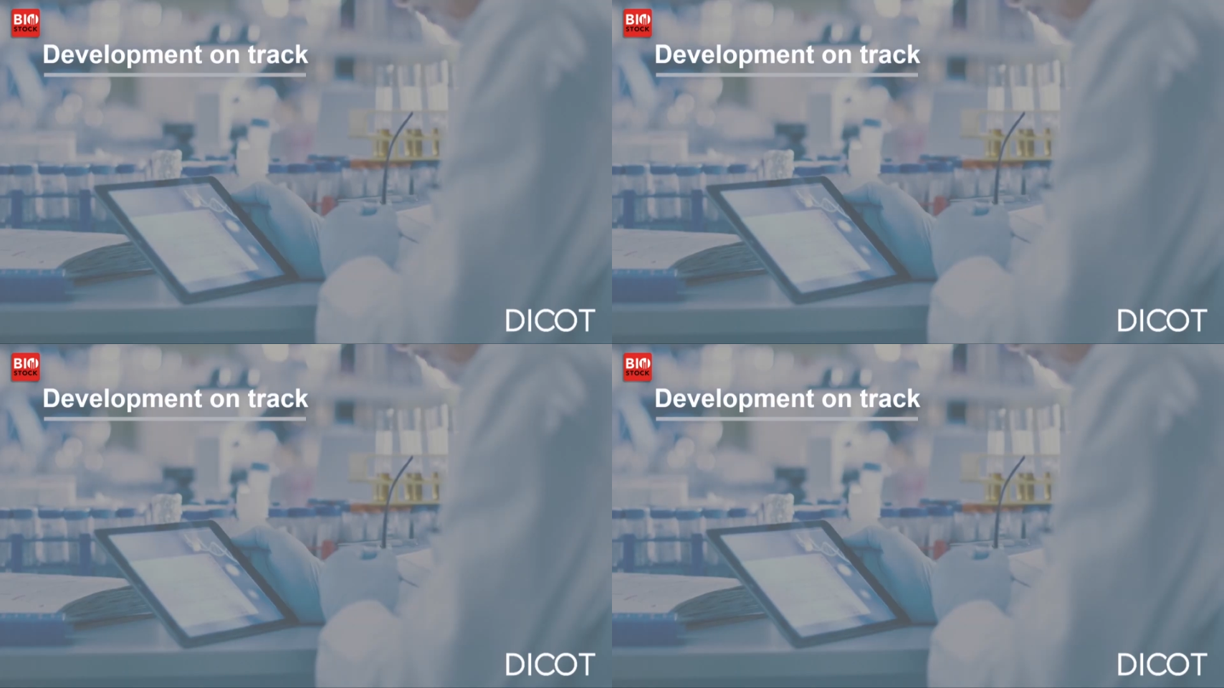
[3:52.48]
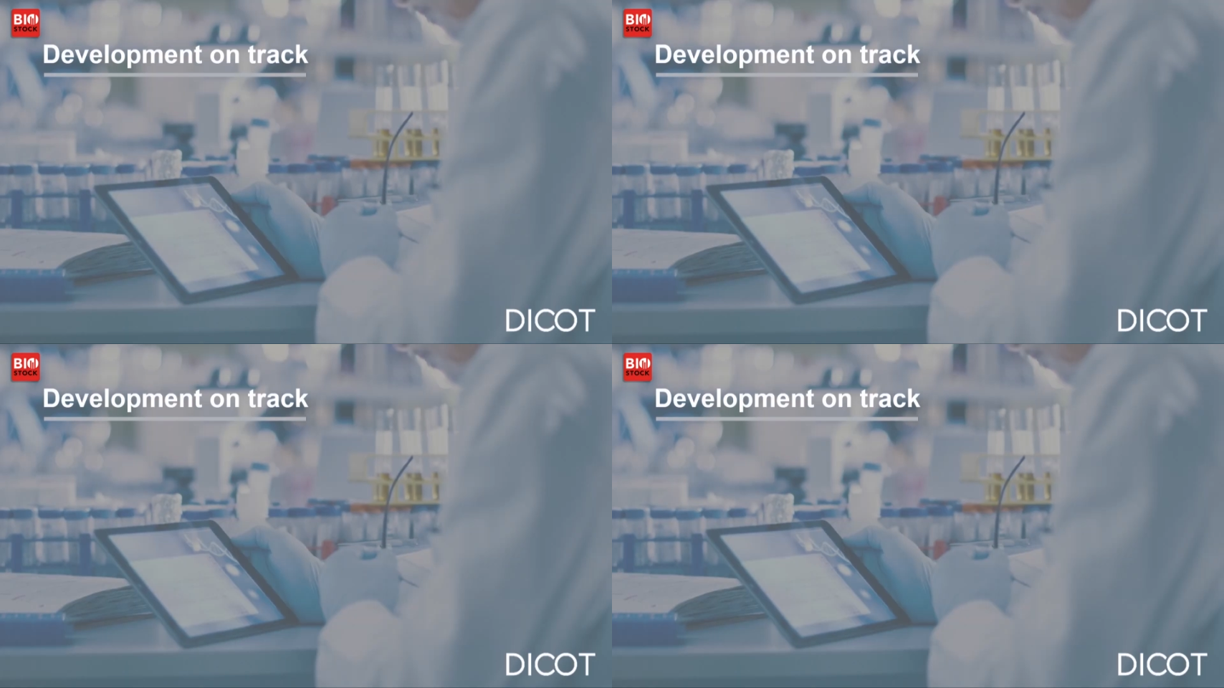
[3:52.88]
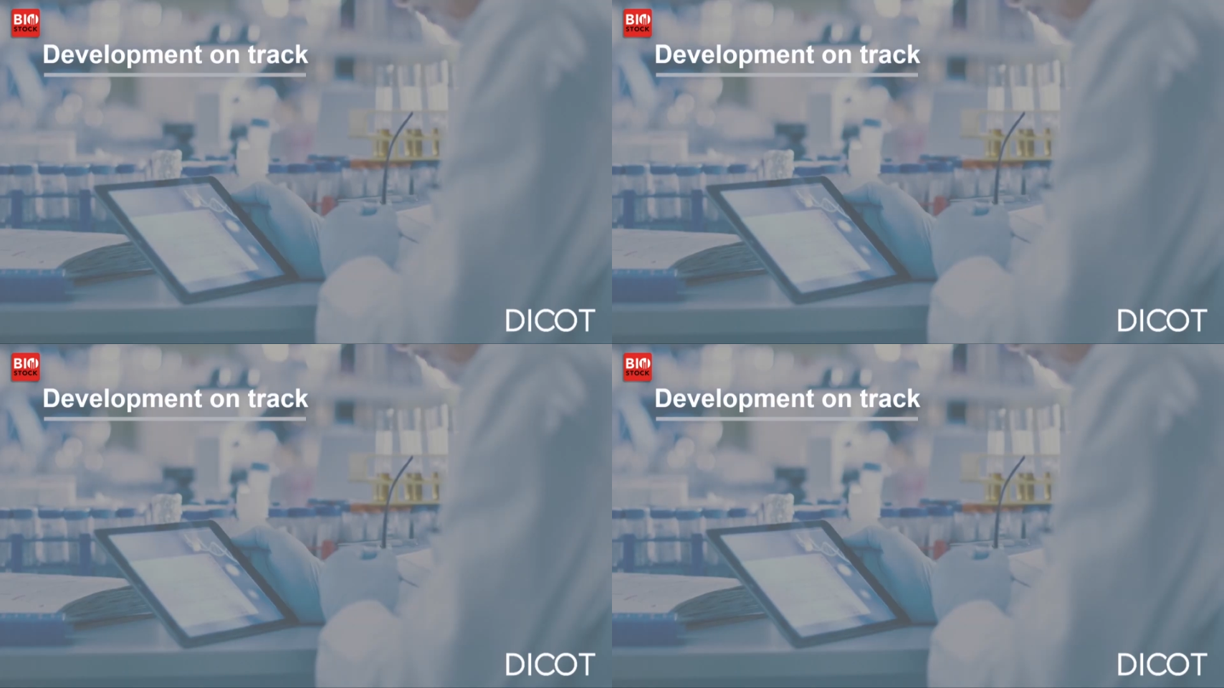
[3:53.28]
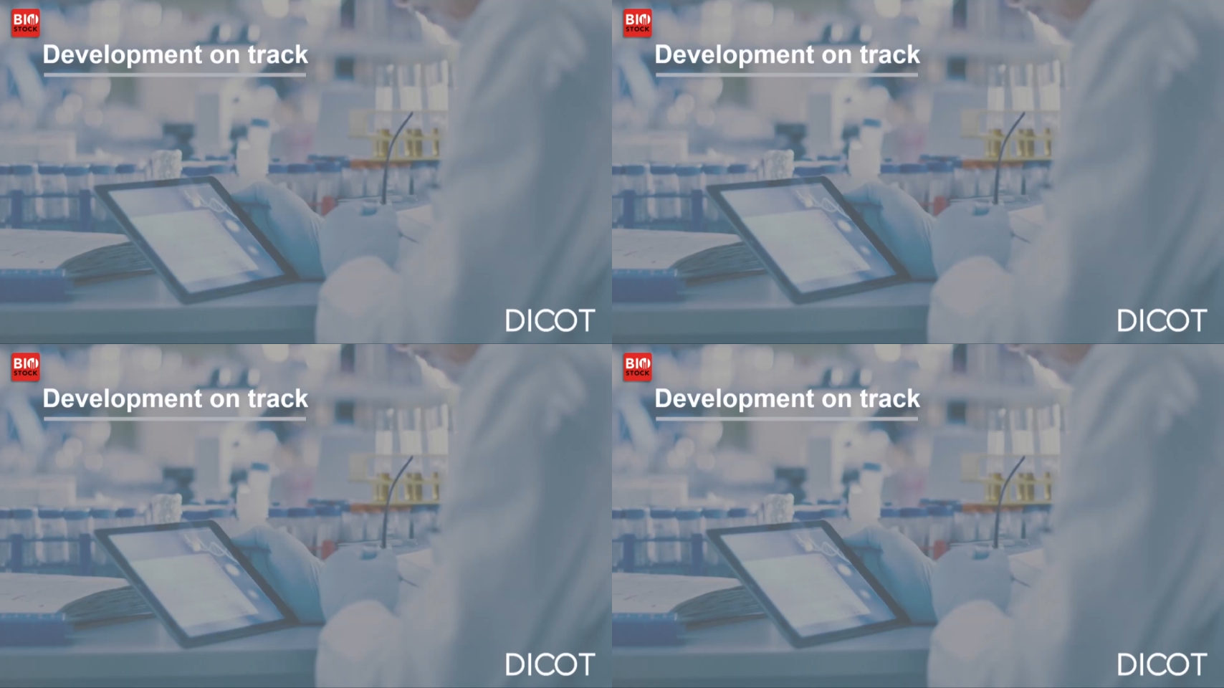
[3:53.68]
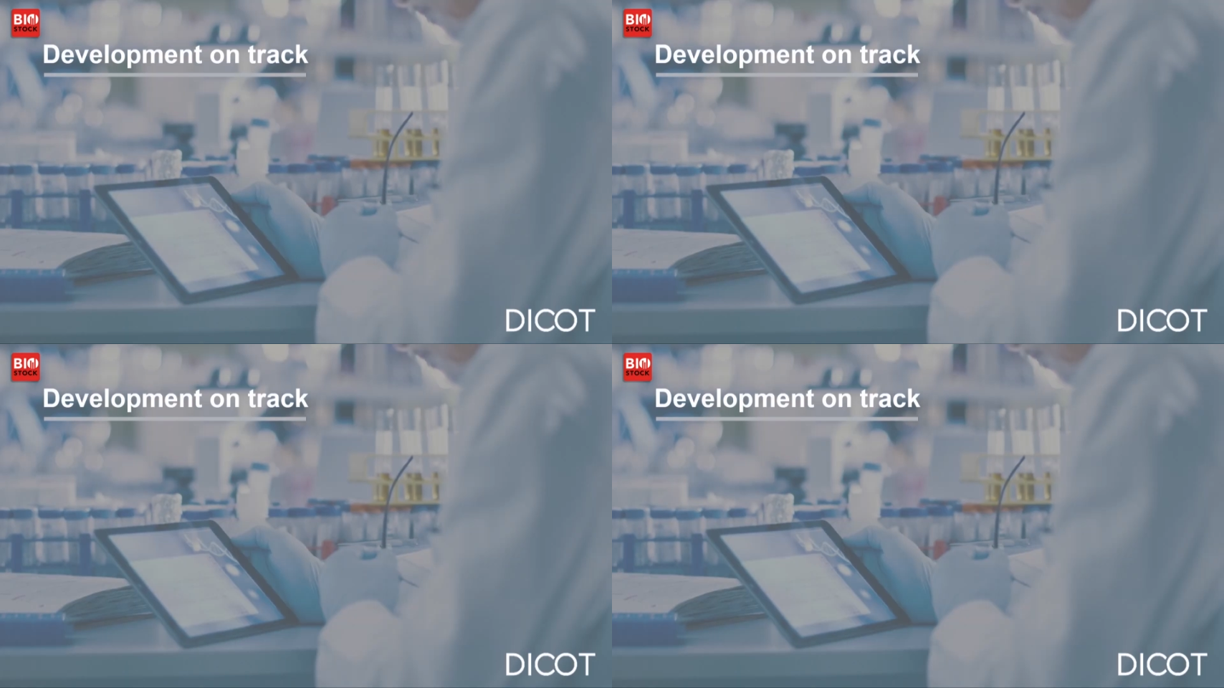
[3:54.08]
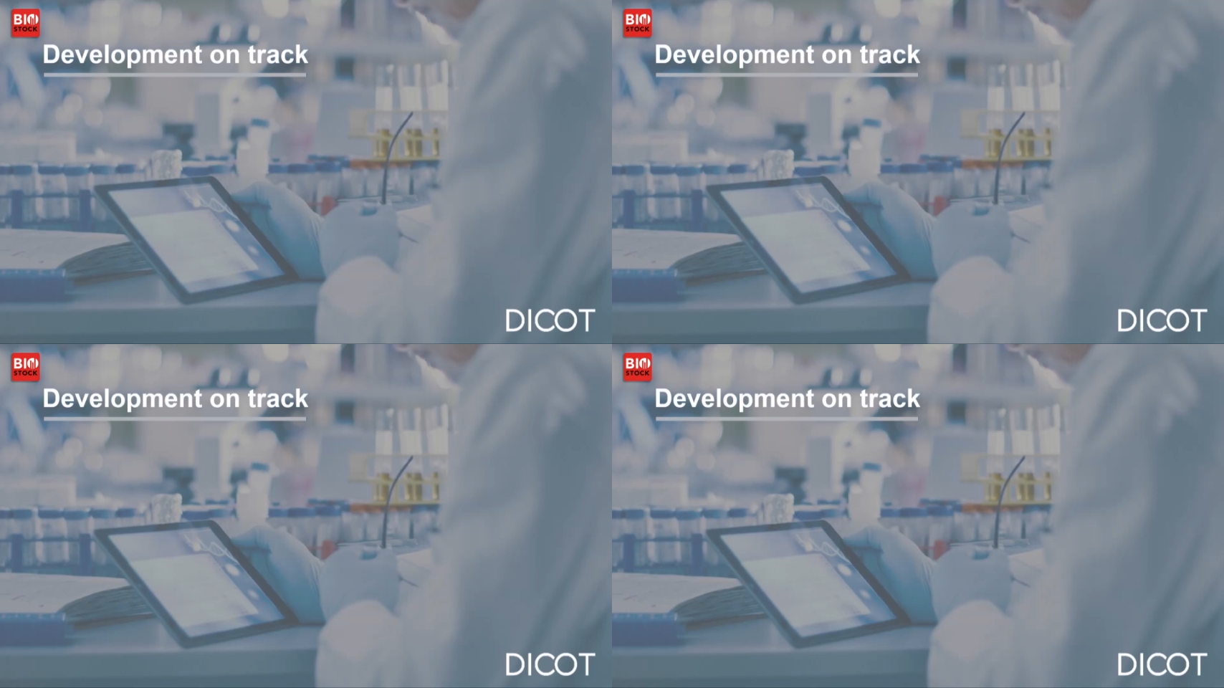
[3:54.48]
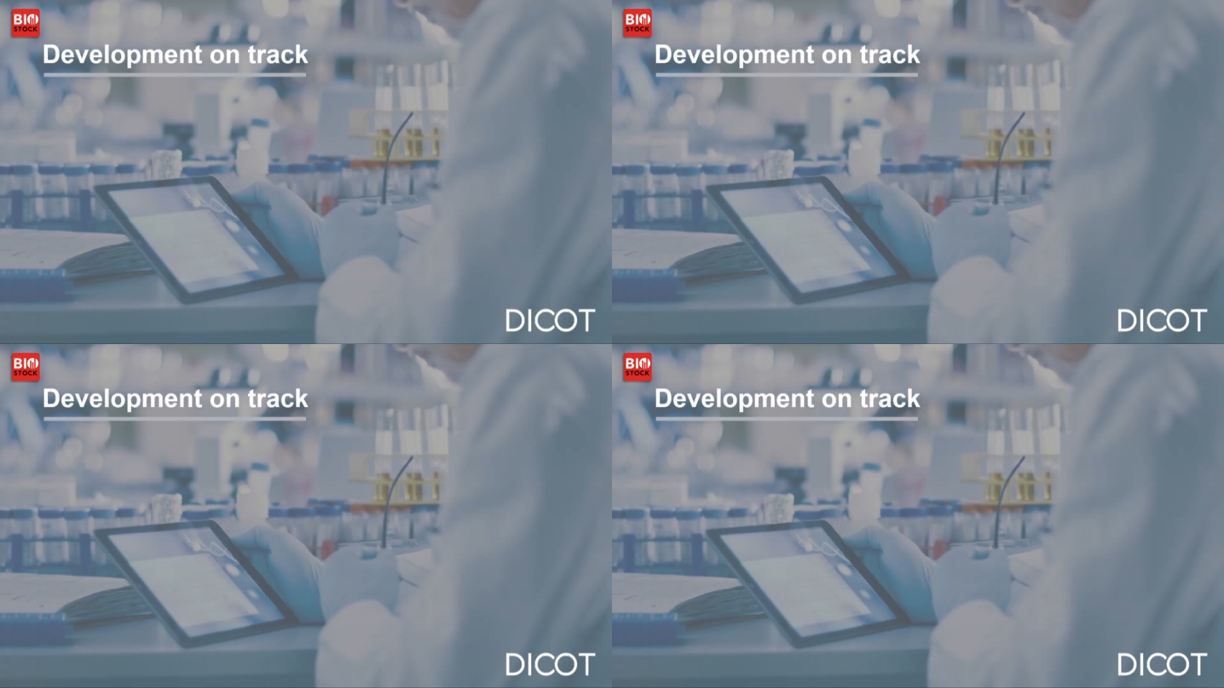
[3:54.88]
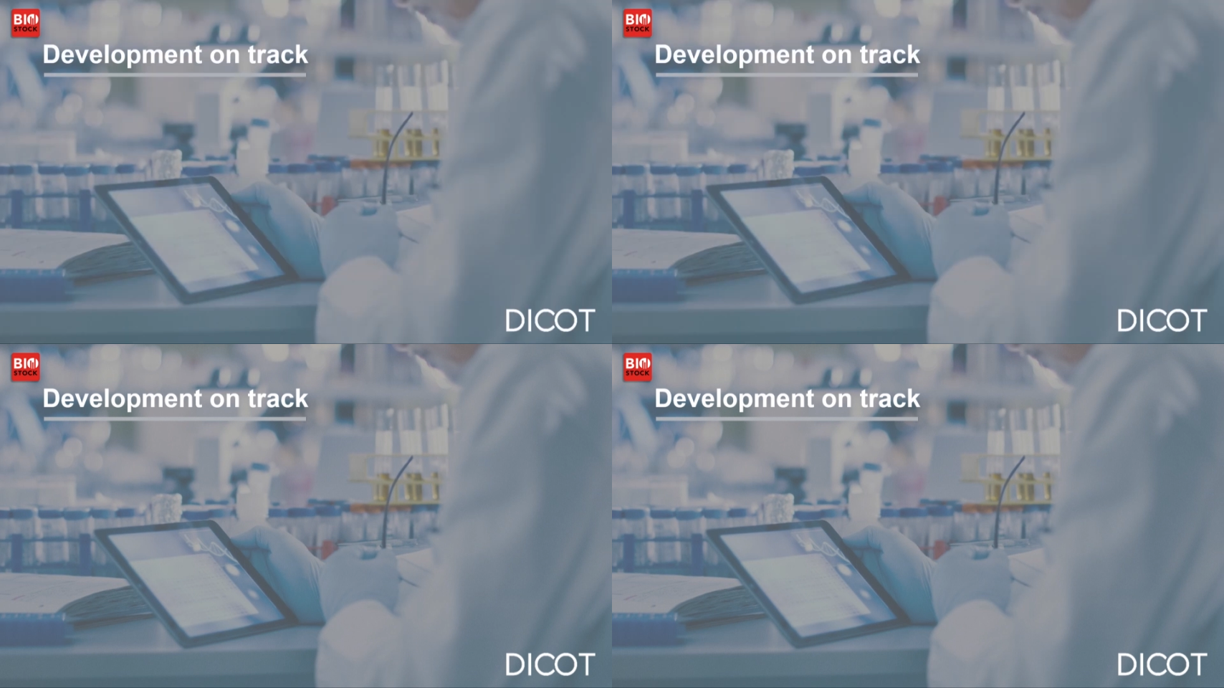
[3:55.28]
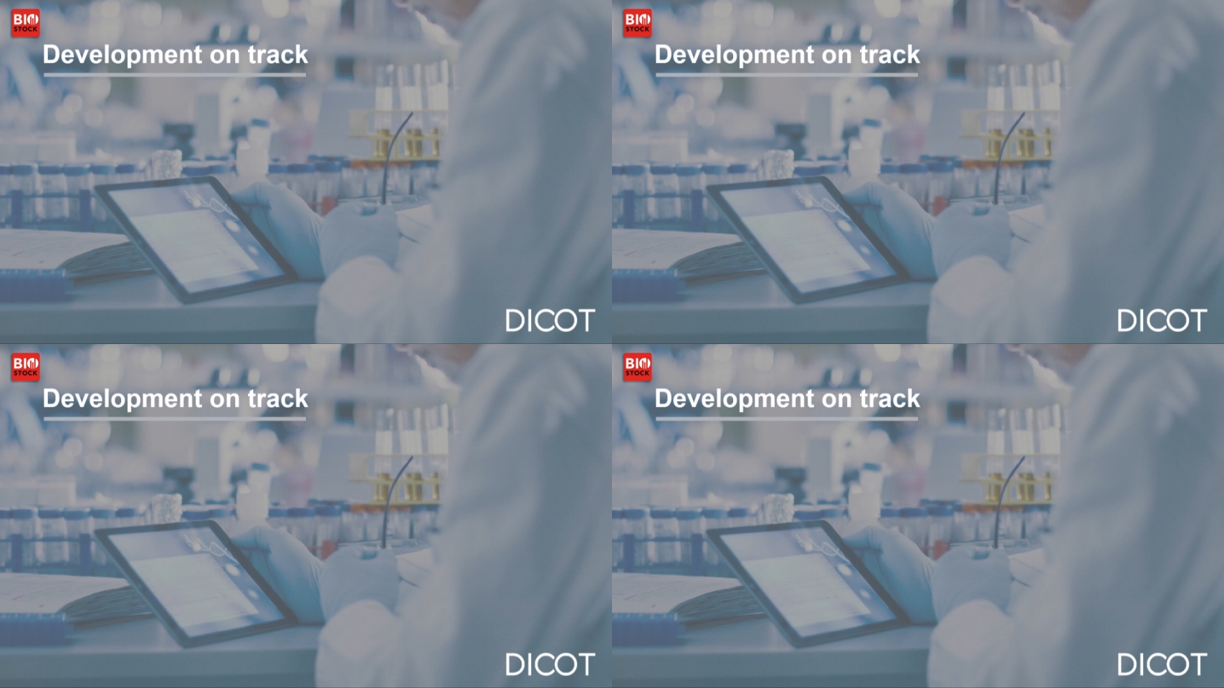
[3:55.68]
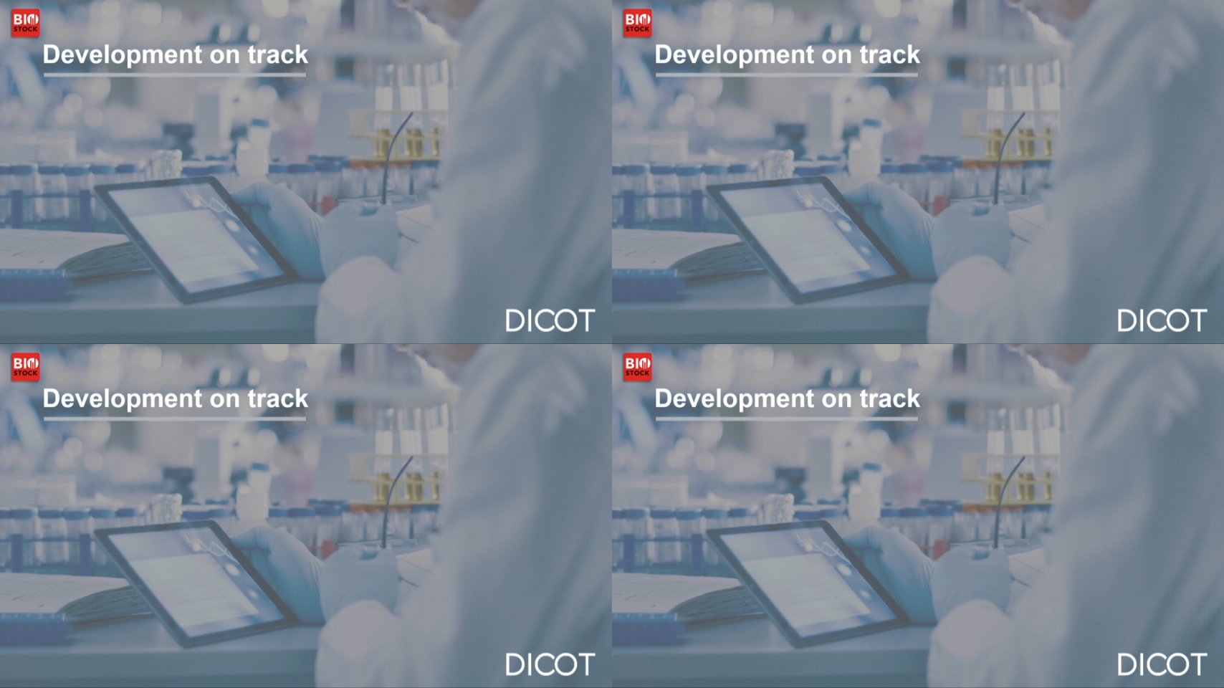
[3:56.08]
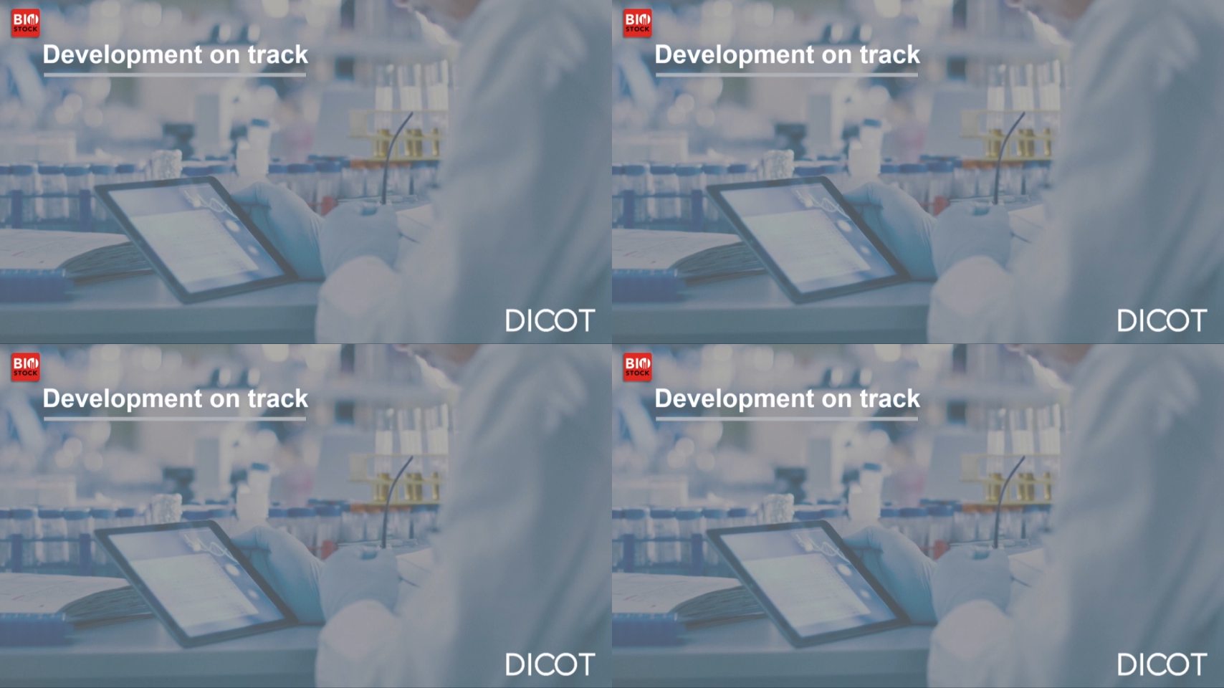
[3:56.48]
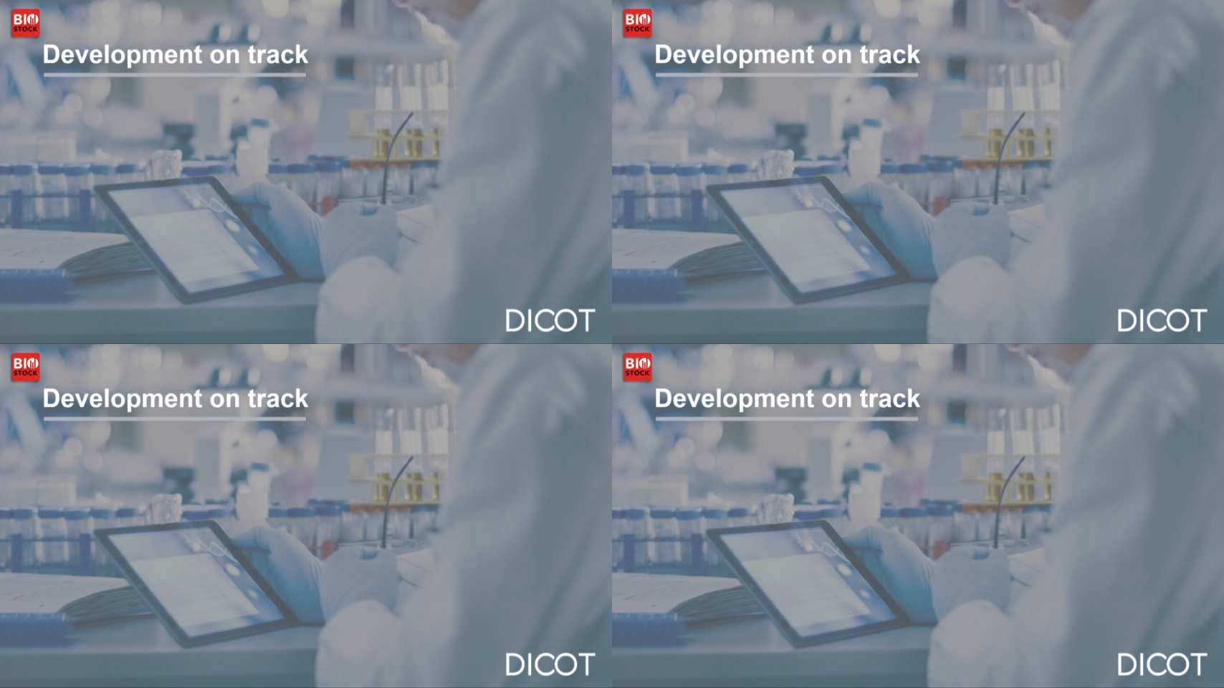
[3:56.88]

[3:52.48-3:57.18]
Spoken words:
(no speaker visible)